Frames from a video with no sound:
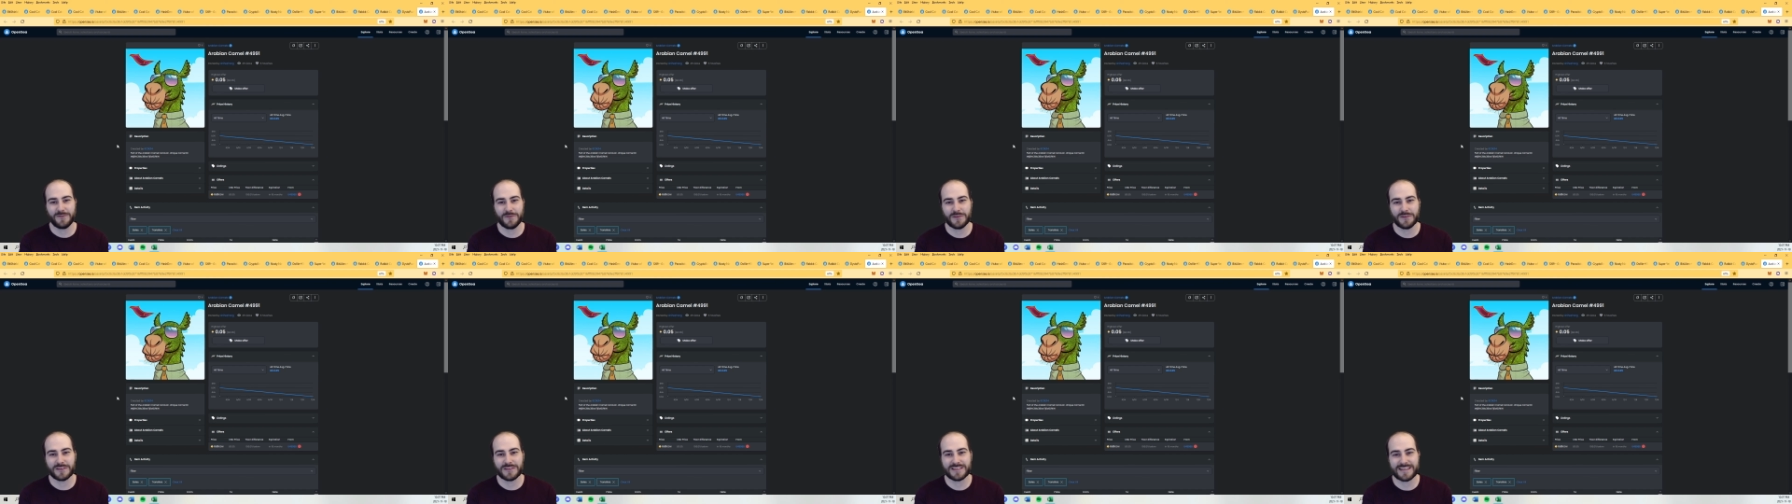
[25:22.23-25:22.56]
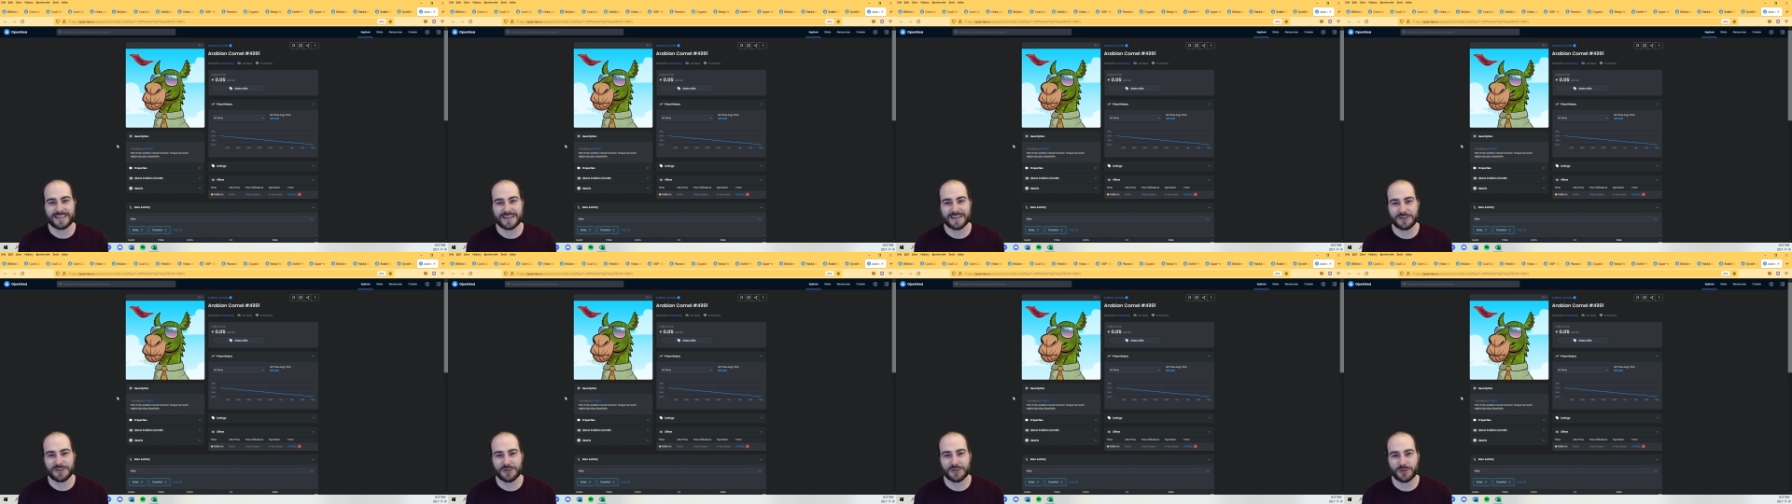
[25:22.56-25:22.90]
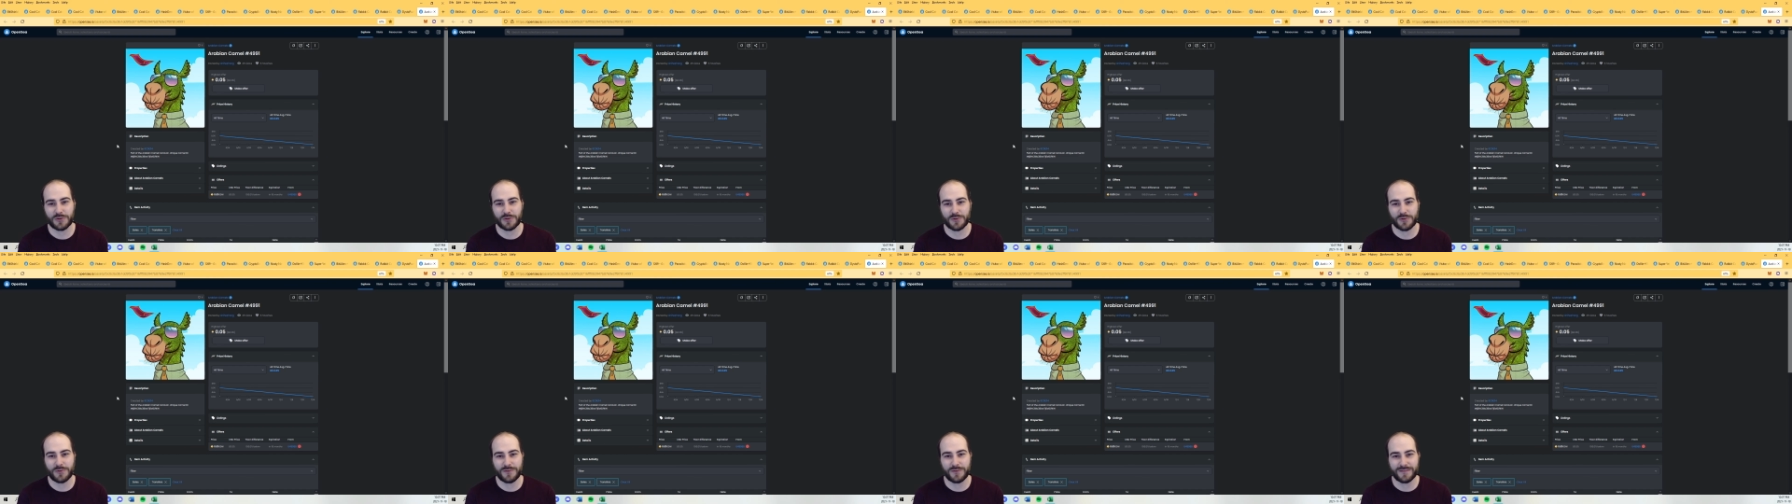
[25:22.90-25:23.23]
stand
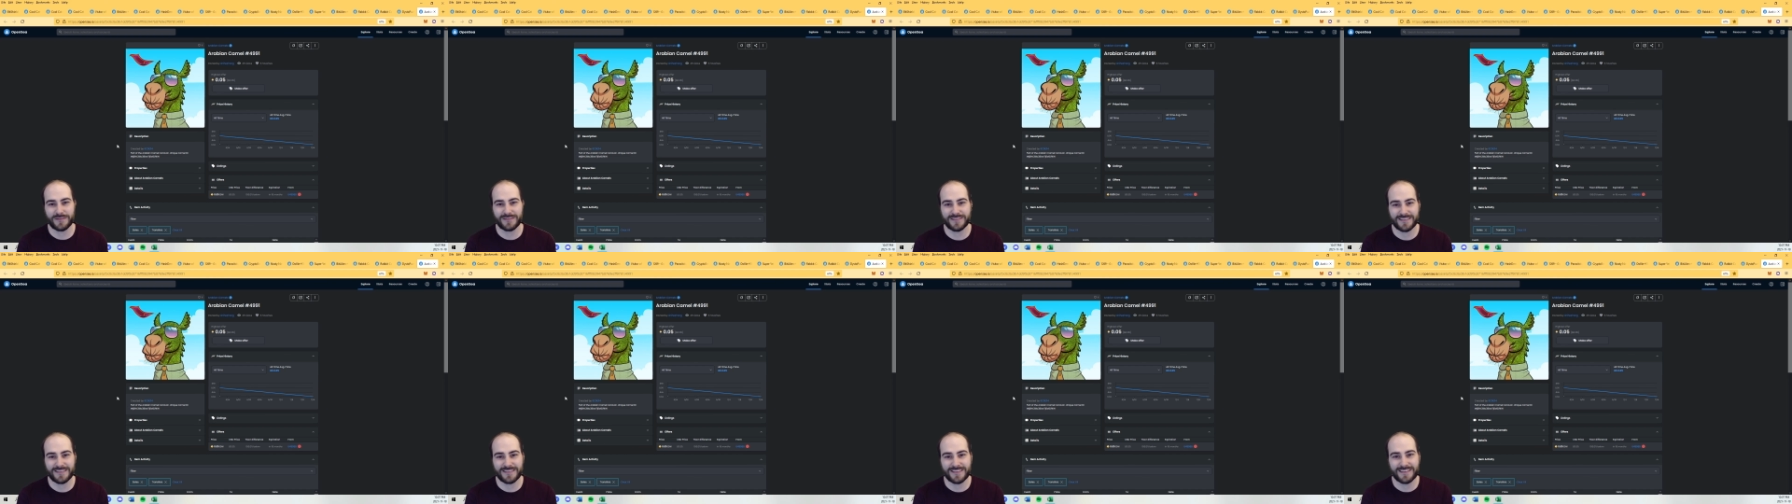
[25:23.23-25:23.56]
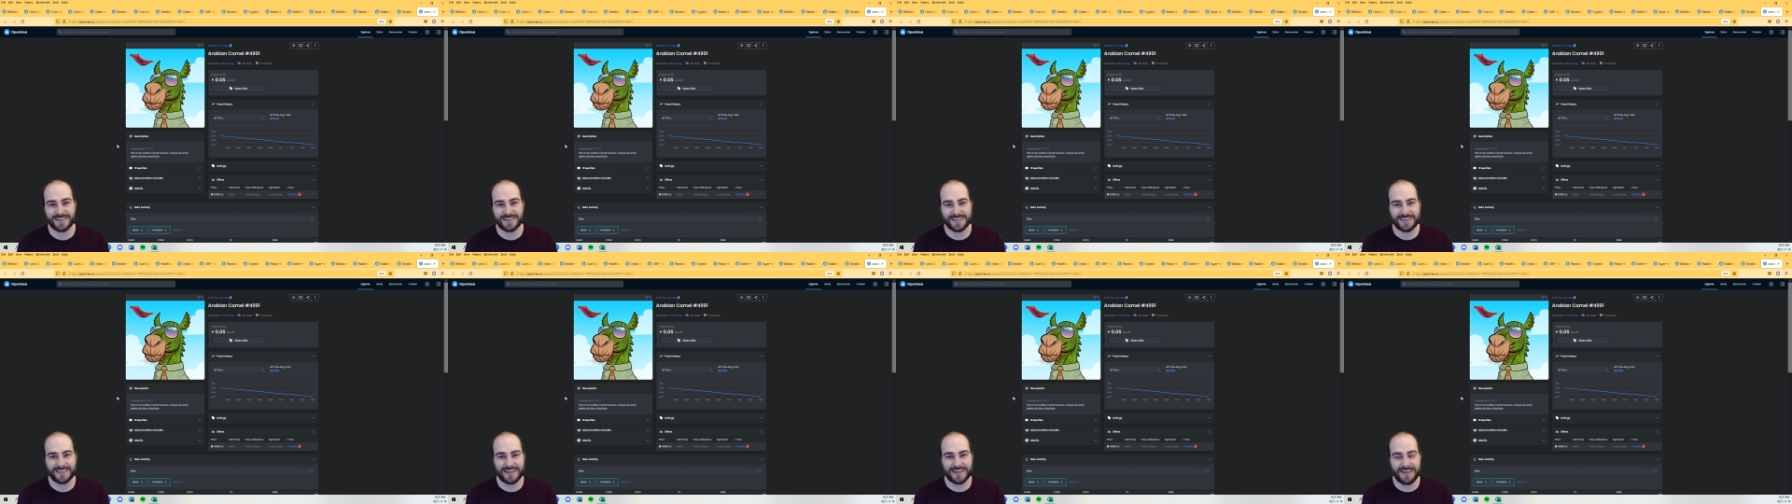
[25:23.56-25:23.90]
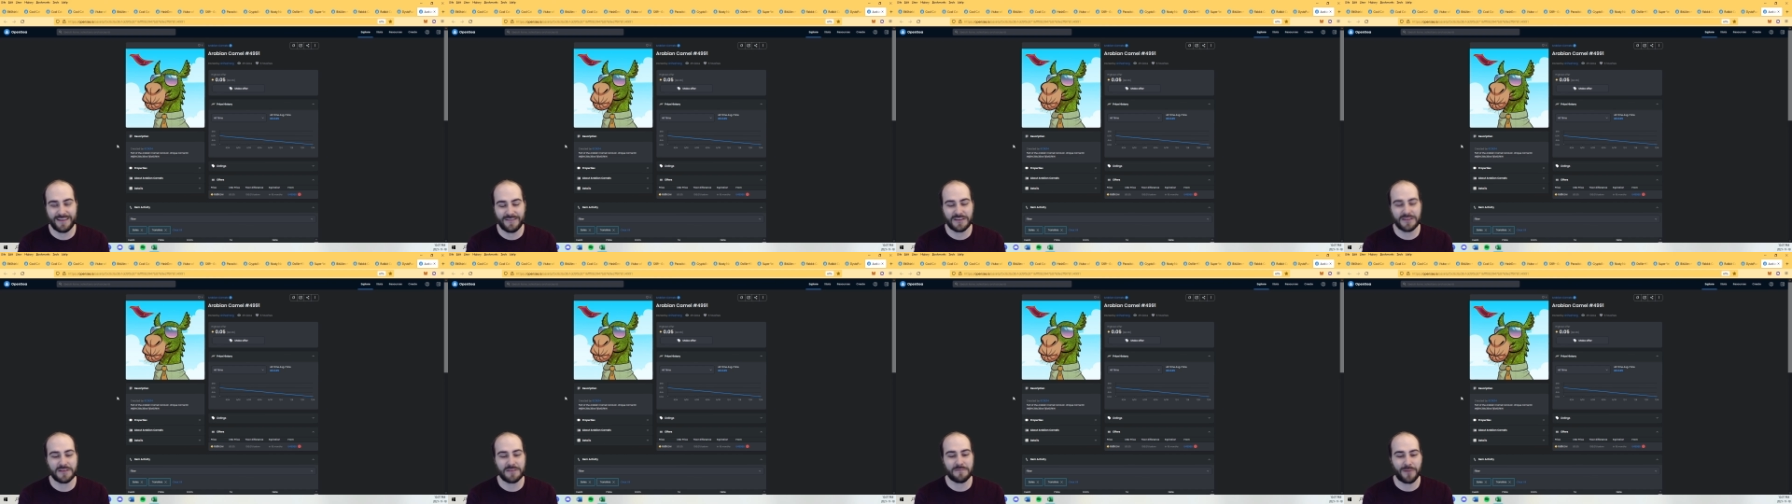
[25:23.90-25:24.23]
true even
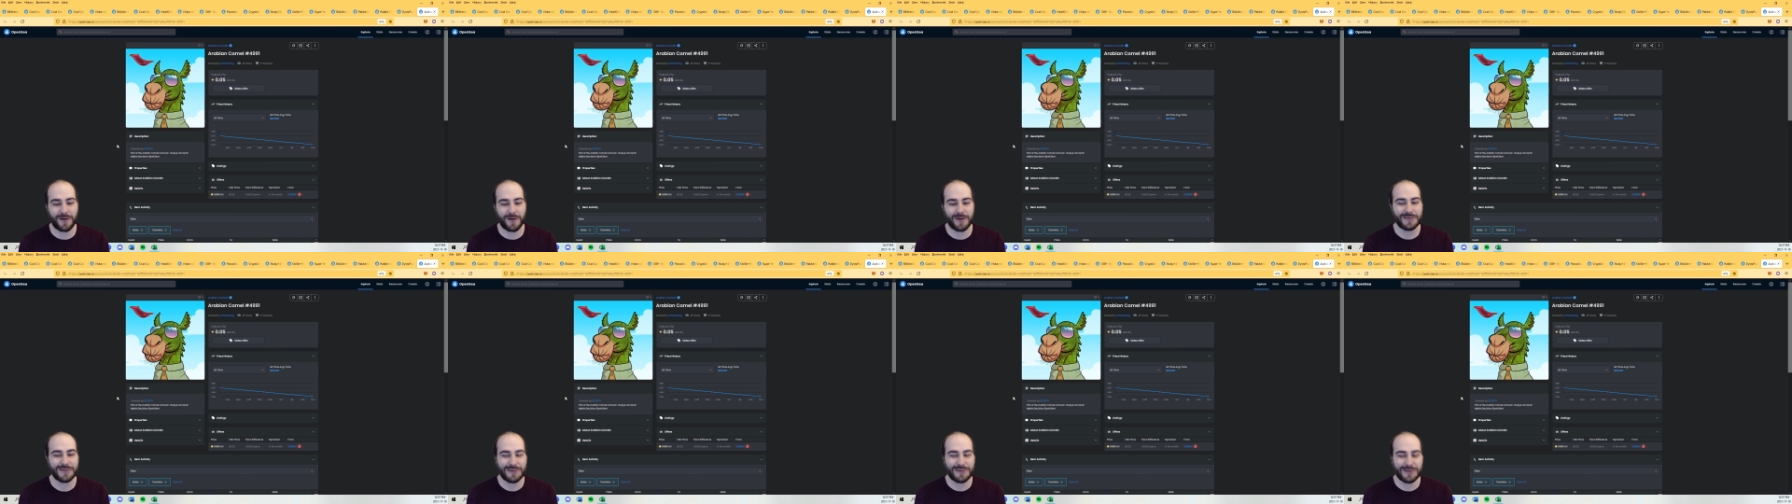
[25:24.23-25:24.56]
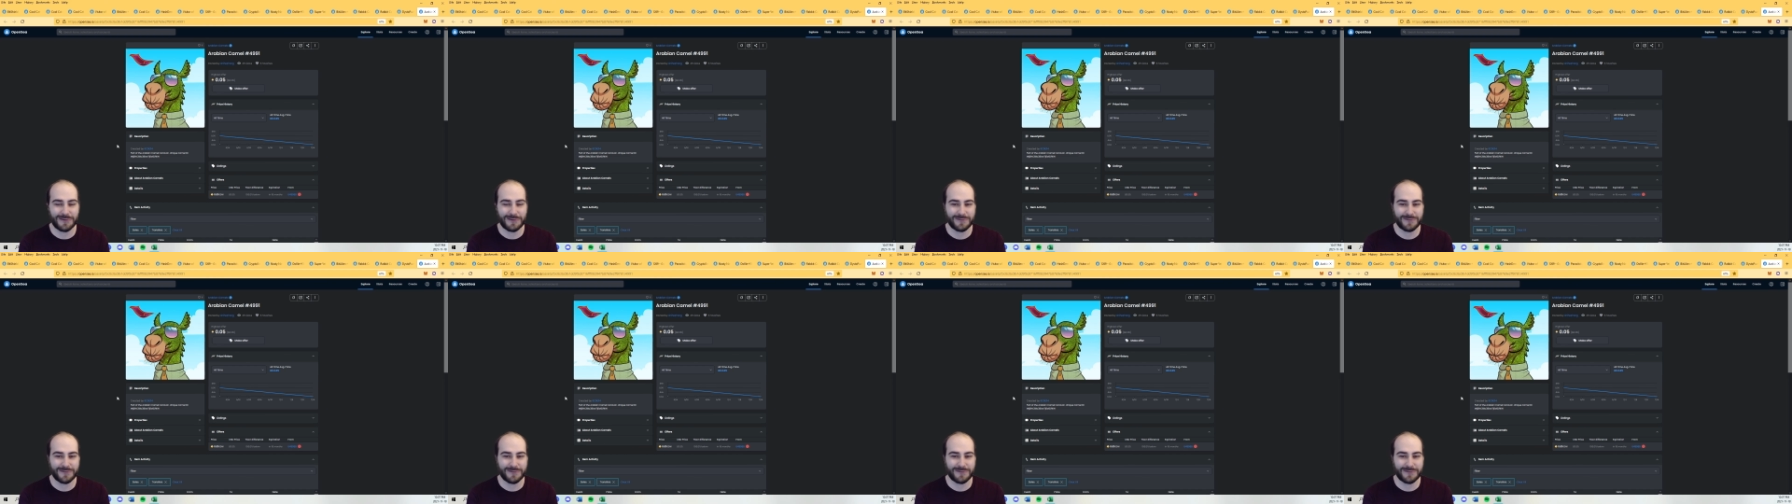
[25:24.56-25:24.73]
in part two.